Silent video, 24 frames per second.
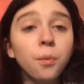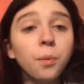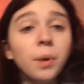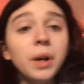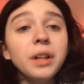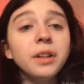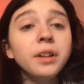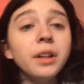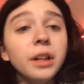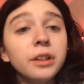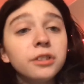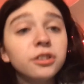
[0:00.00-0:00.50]

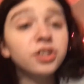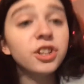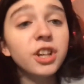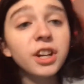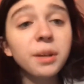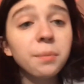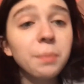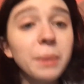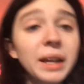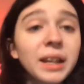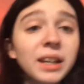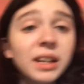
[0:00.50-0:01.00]
Well, I'll
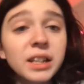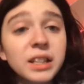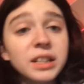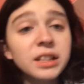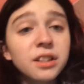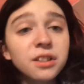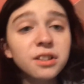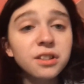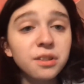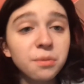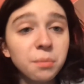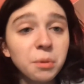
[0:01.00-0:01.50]
check back
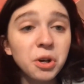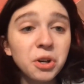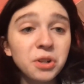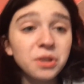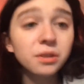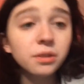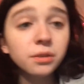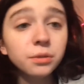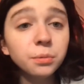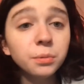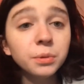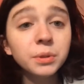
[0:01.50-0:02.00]
in
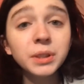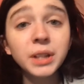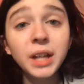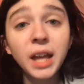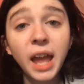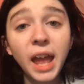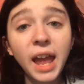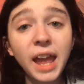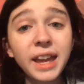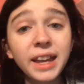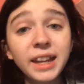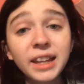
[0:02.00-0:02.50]
tomorrow
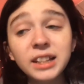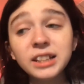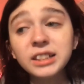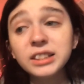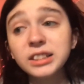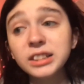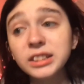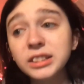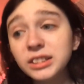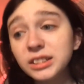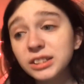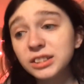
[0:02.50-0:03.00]

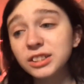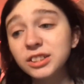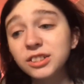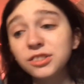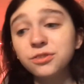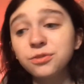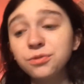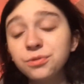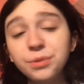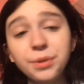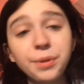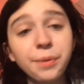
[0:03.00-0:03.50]
and
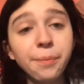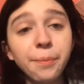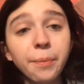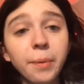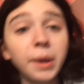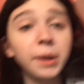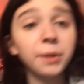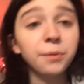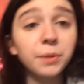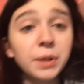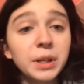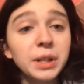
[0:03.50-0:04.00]
with
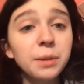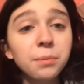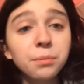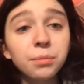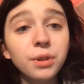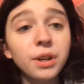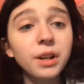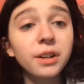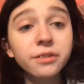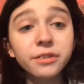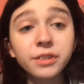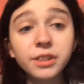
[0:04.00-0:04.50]
my reading
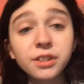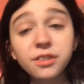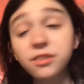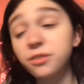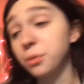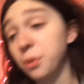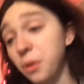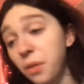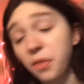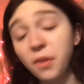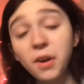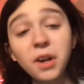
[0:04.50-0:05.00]
progress
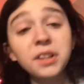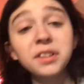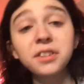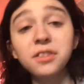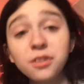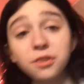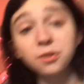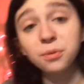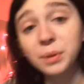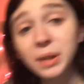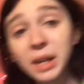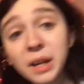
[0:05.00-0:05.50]
or
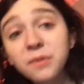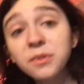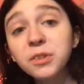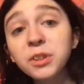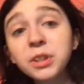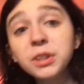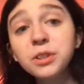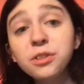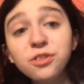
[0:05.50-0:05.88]
thoughts or whatever.